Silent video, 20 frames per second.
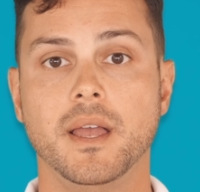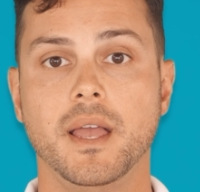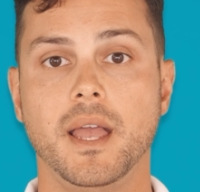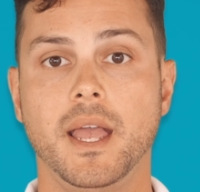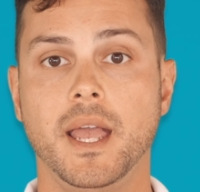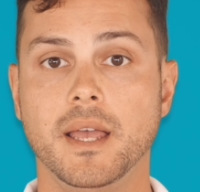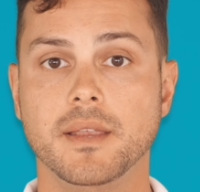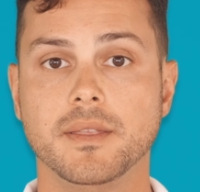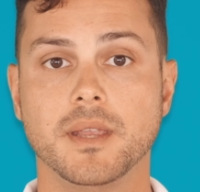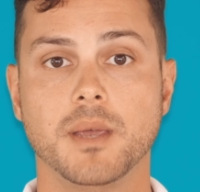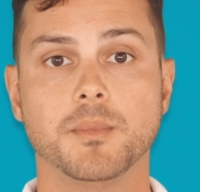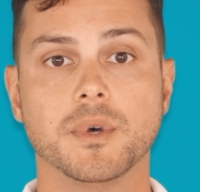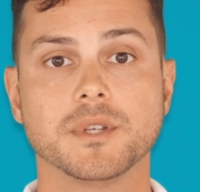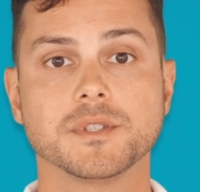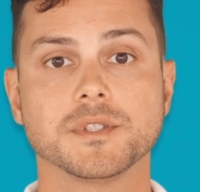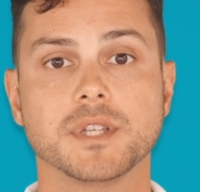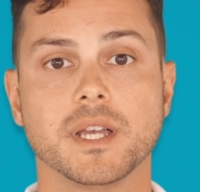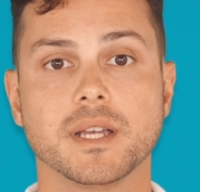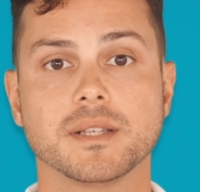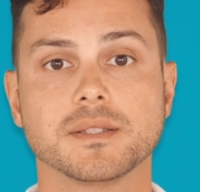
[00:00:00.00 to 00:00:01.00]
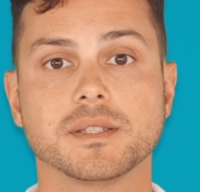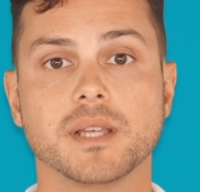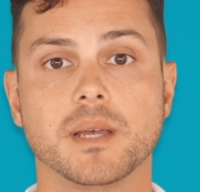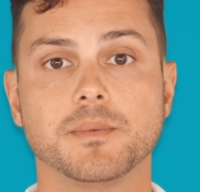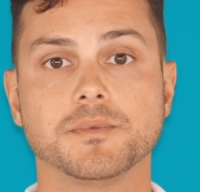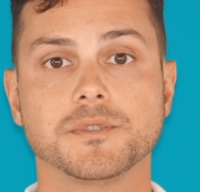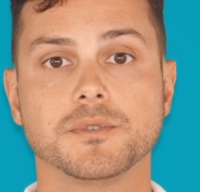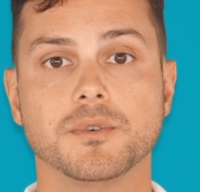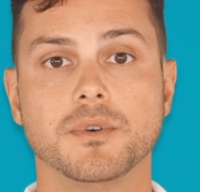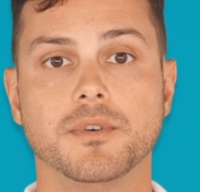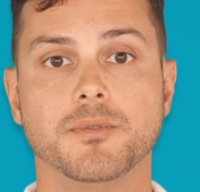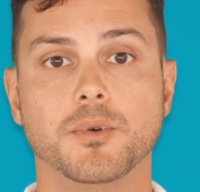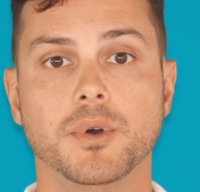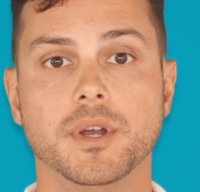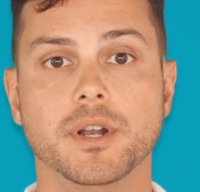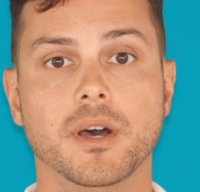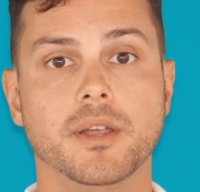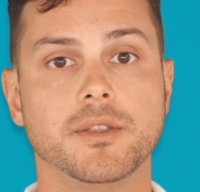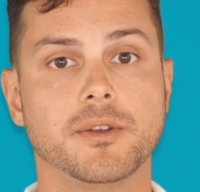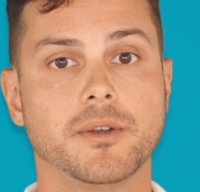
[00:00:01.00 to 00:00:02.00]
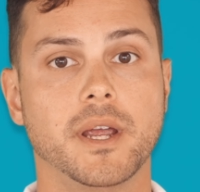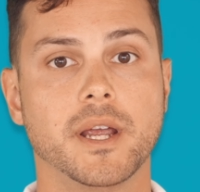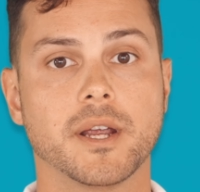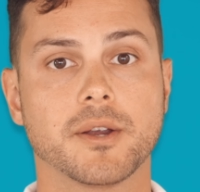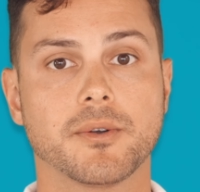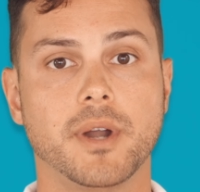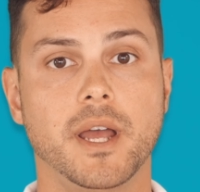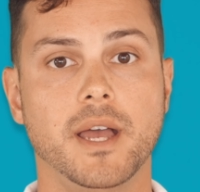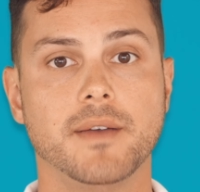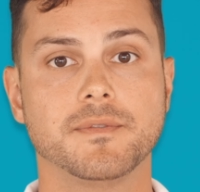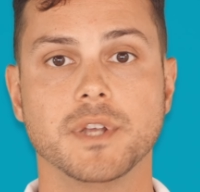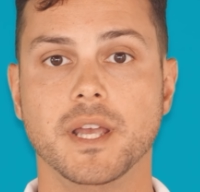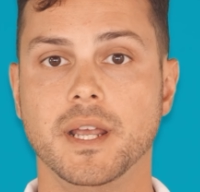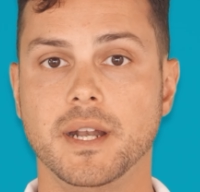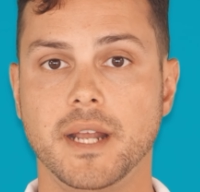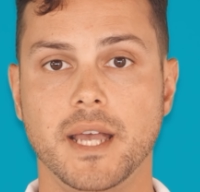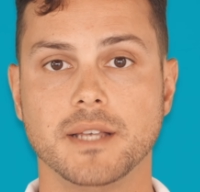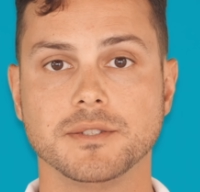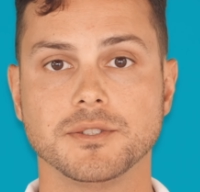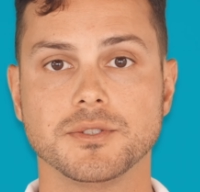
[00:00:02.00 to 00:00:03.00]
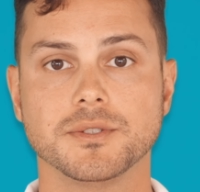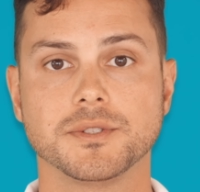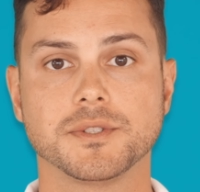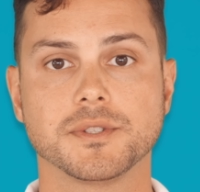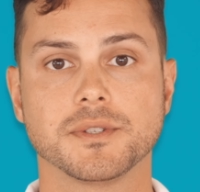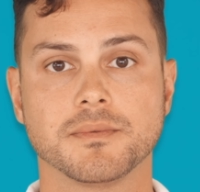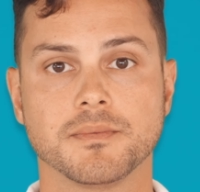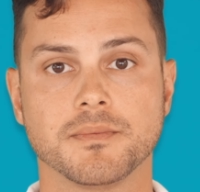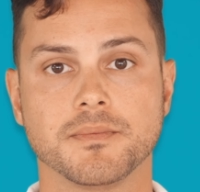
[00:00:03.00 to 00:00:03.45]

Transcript: and they must take steps to avoid other aircraft and hazards.